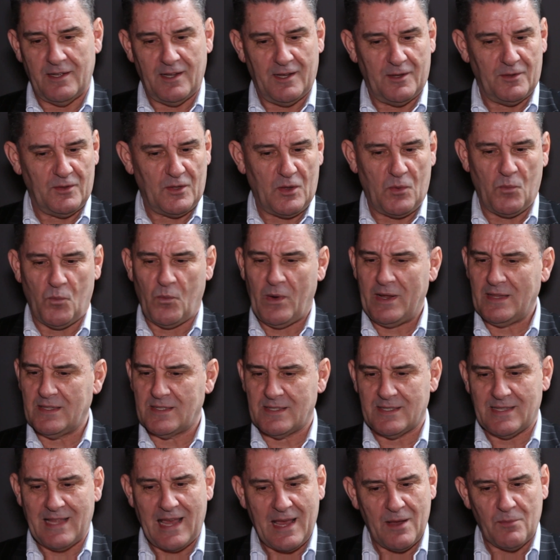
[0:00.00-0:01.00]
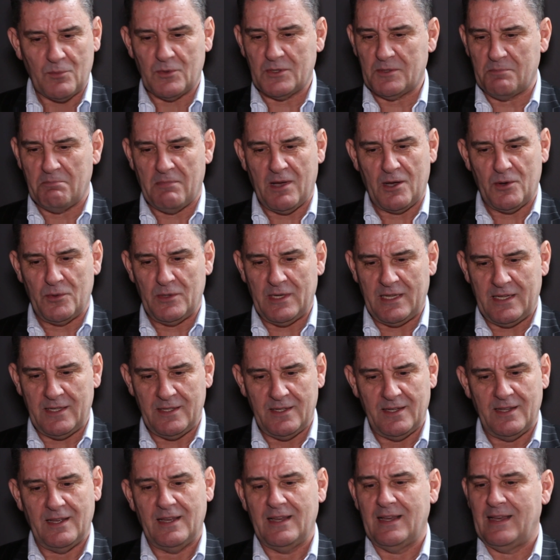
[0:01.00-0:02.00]
And when Stan was
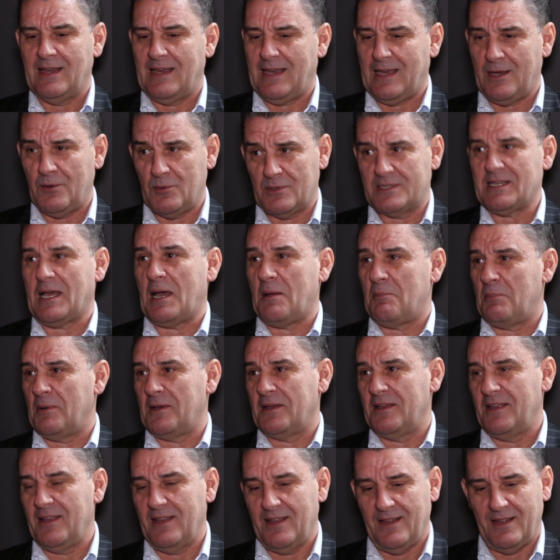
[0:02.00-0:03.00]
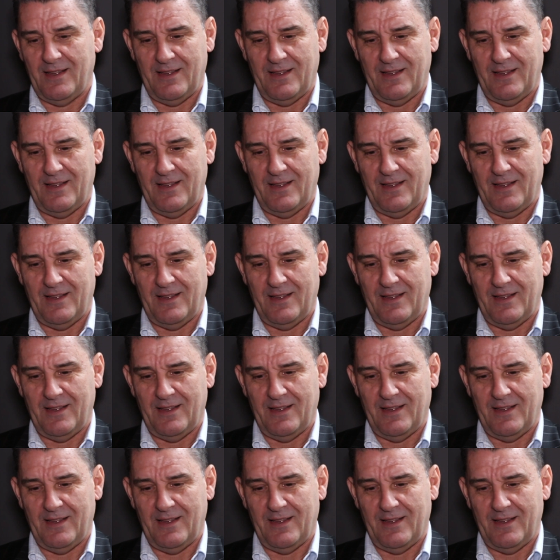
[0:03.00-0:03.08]
moaning, he was happy.